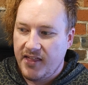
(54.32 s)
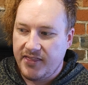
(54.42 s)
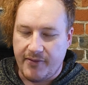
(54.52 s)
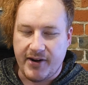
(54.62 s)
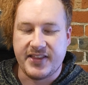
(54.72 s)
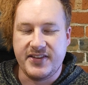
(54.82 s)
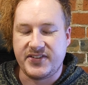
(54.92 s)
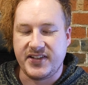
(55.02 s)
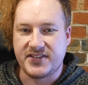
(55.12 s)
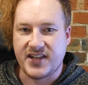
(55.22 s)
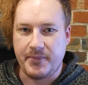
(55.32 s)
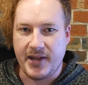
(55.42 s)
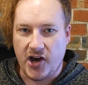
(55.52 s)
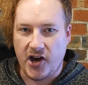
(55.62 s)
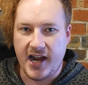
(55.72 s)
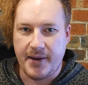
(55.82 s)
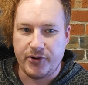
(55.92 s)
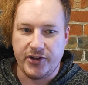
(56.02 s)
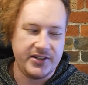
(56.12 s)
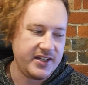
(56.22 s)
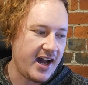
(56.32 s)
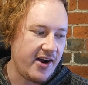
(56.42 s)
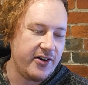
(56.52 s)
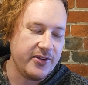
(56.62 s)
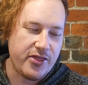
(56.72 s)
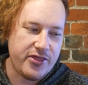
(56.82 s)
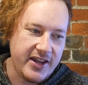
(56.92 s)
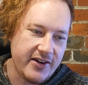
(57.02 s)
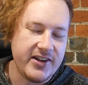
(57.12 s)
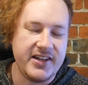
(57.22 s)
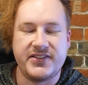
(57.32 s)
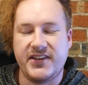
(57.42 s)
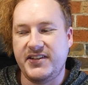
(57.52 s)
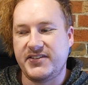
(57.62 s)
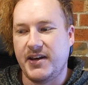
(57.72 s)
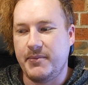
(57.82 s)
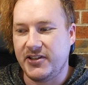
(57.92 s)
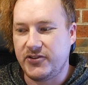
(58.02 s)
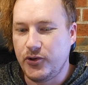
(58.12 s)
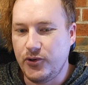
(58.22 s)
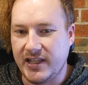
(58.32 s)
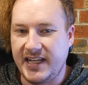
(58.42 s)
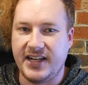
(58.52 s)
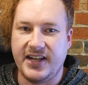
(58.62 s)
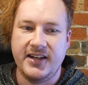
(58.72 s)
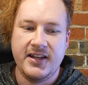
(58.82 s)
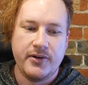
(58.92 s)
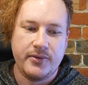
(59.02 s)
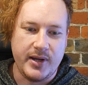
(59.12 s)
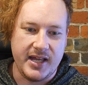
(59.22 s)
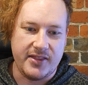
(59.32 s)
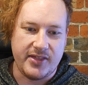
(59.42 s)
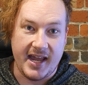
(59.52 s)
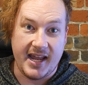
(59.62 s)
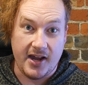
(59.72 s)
They reckon this thing is going to be a hybrid. Current theories are that it's going to be a 2-liter with a